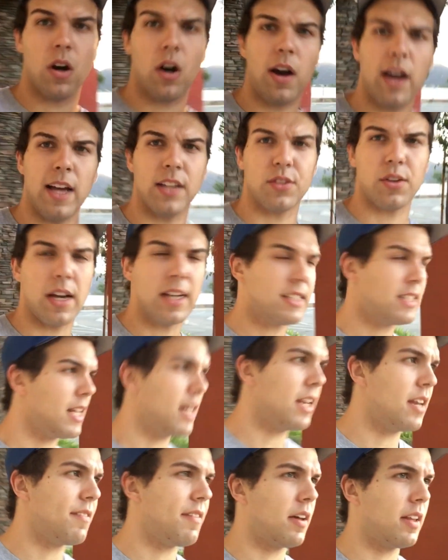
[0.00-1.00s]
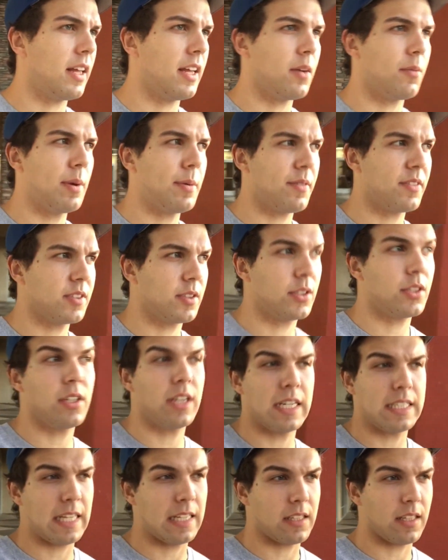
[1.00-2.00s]
Oh yeah, so I said if I land a whip and scoot, you
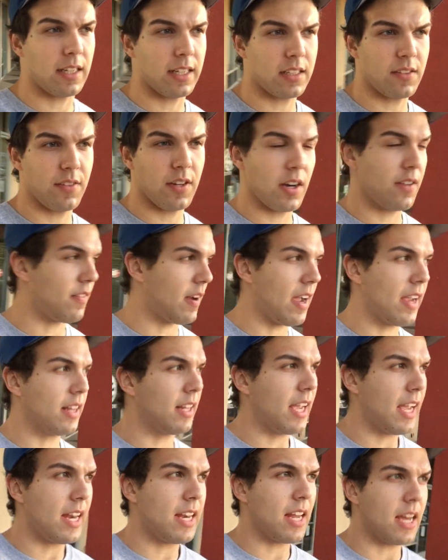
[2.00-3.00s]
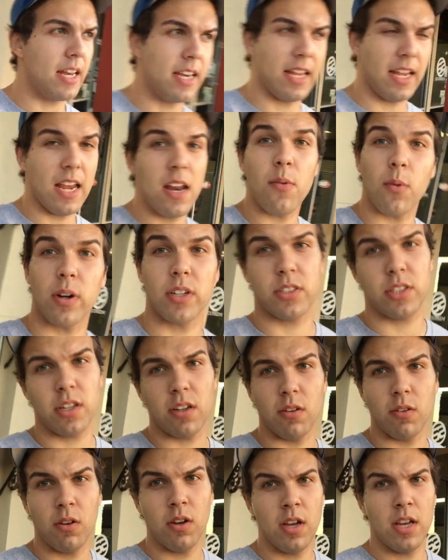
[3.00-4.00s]
guys have to like the video. If I land an inward too,
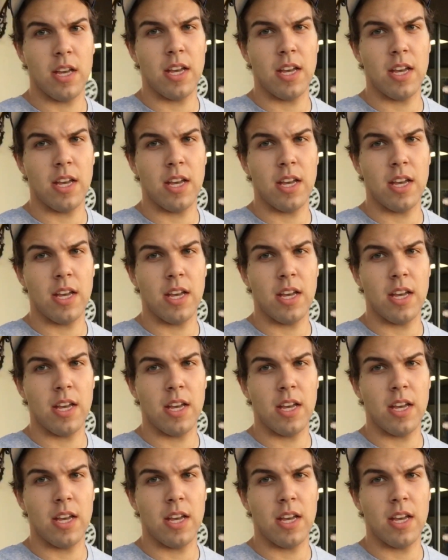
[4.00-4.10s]
you